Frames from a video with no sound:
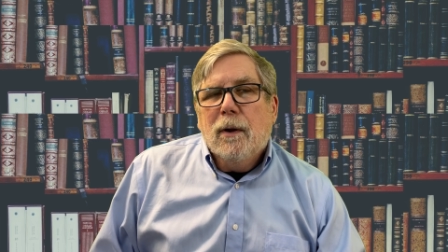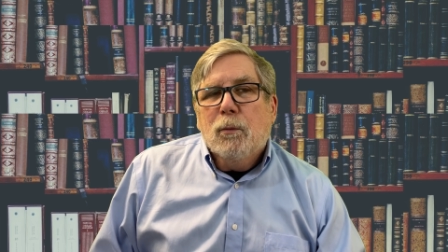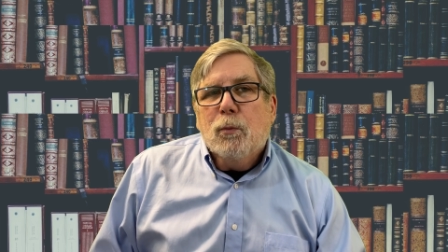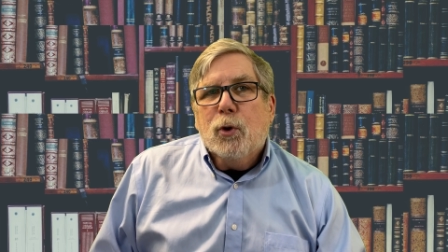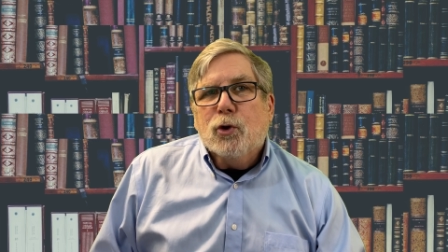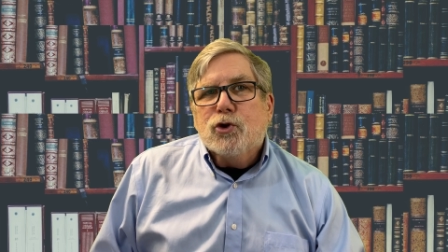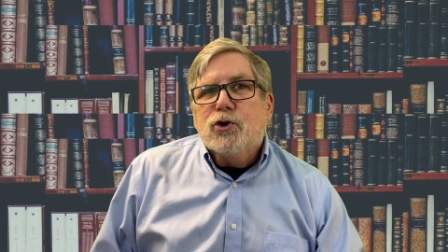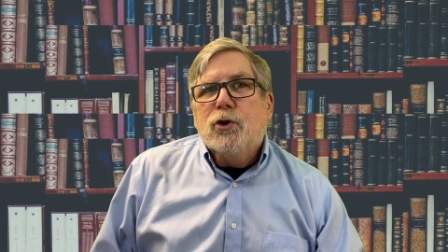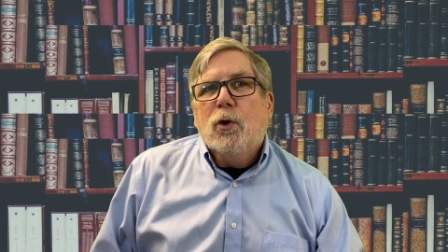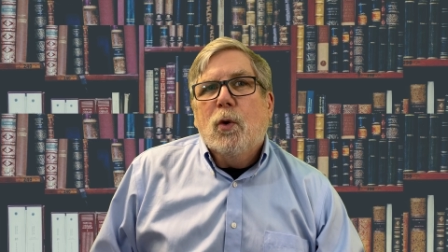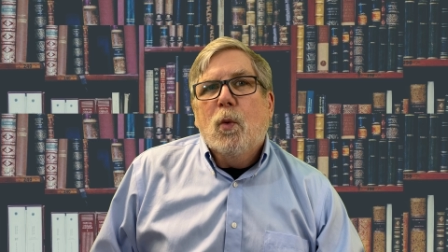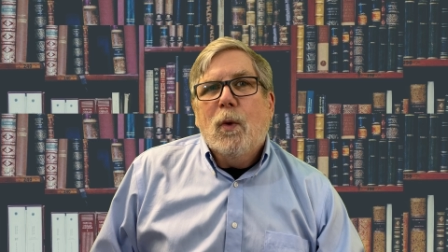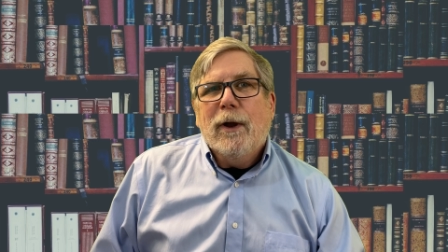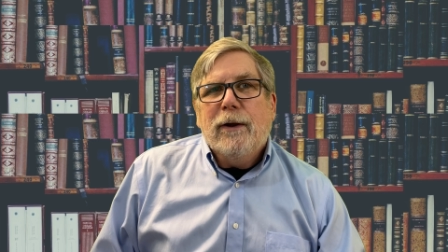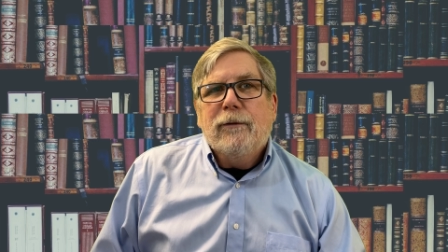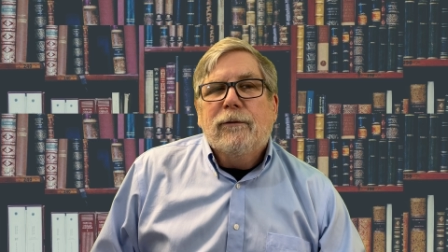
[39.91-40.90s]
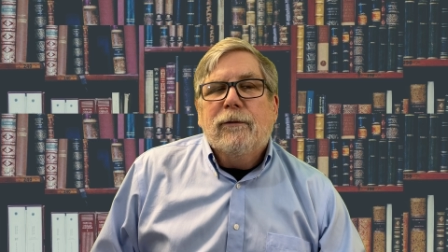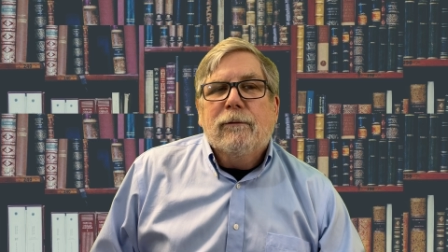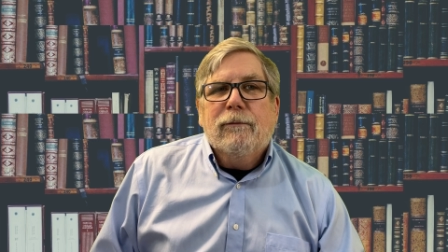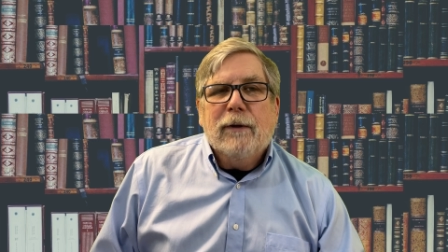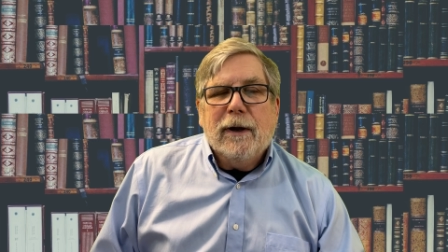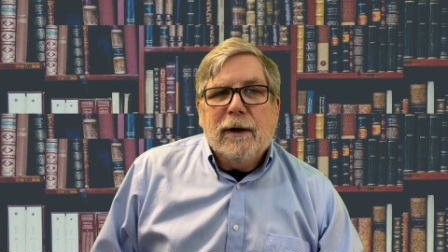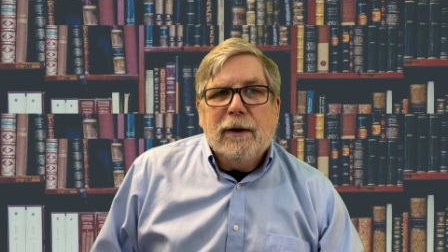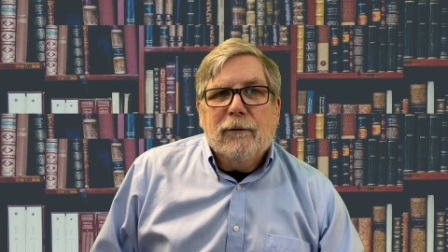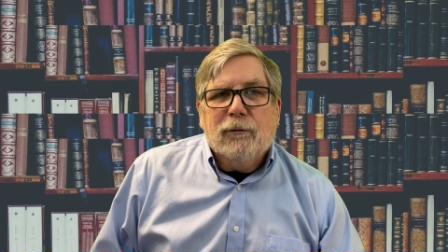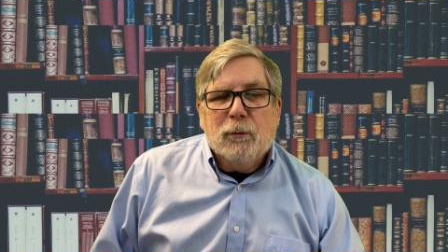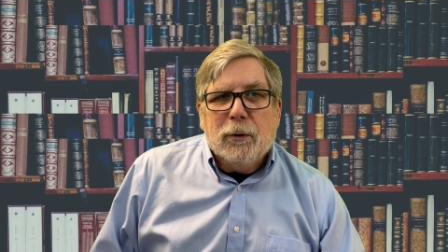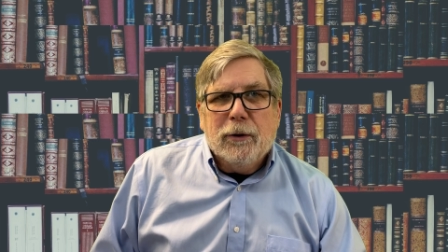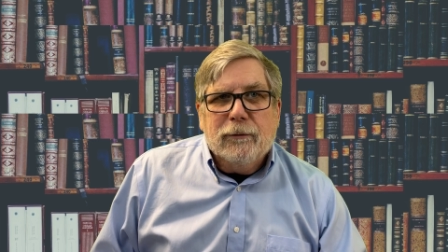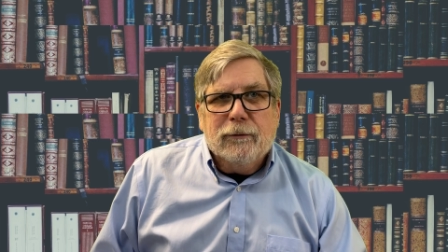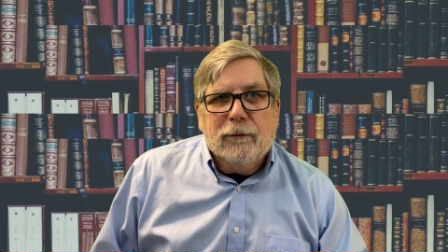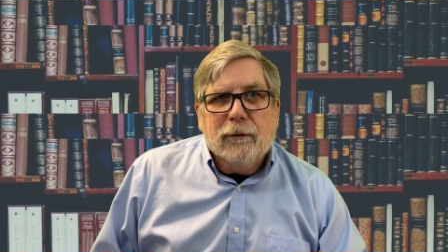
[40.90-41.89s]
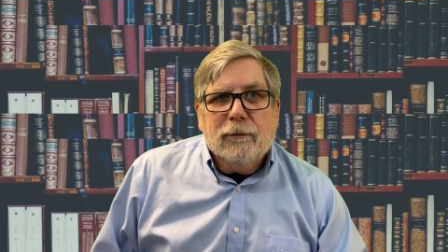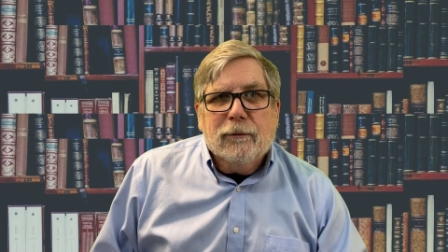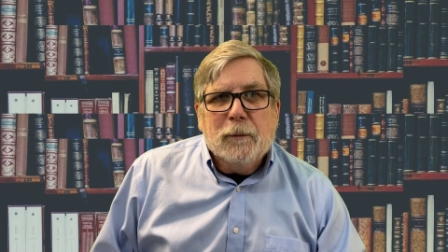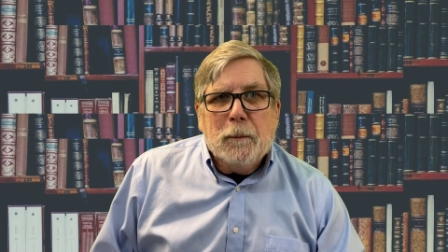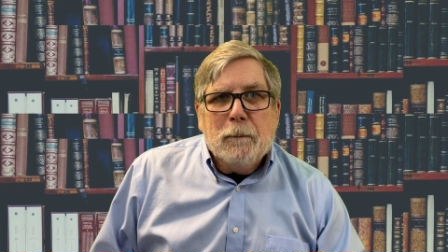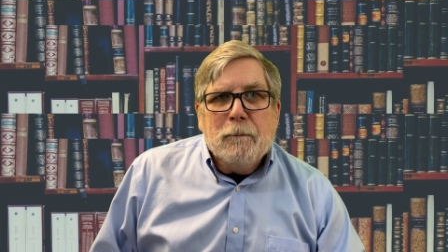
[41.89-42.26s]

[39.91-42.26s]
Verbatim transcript: personal ways to finance a business.